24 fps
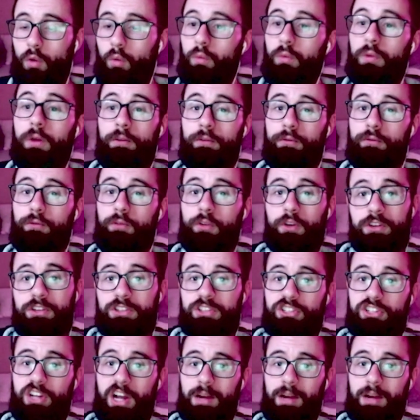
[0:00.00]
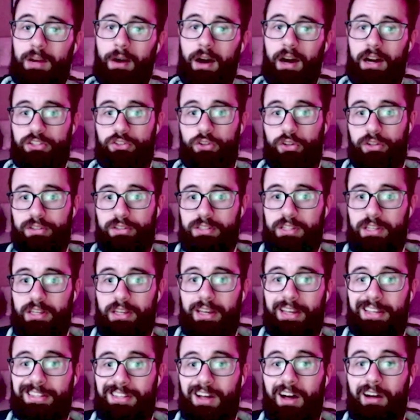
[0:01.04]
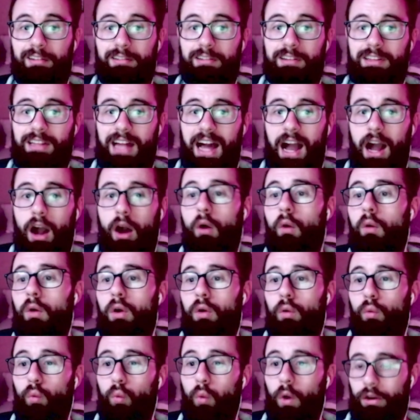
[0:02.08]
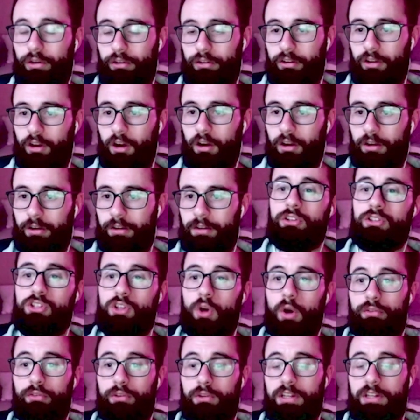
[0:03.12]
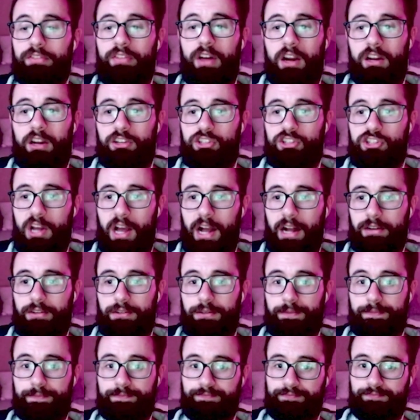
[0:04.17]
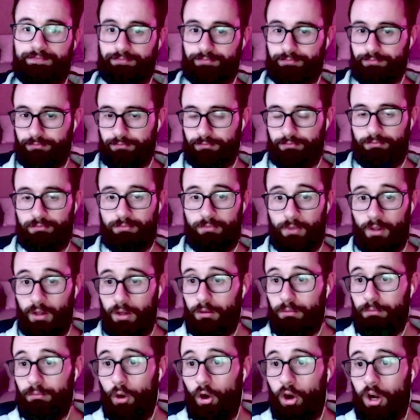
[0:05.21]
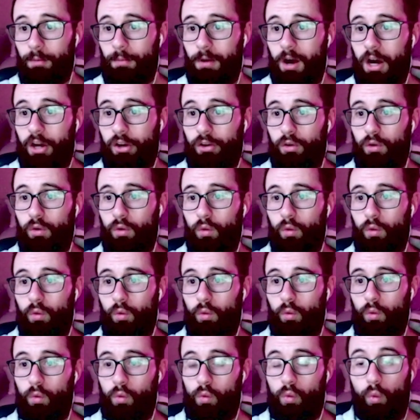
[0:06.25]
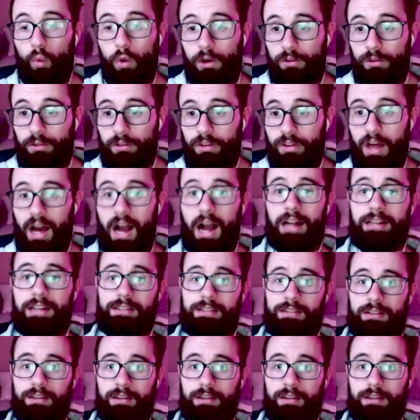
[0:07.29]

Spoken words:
the first checkbox you can see is allow Wonder Guard. So if you leave that unchecked, Pokemon will not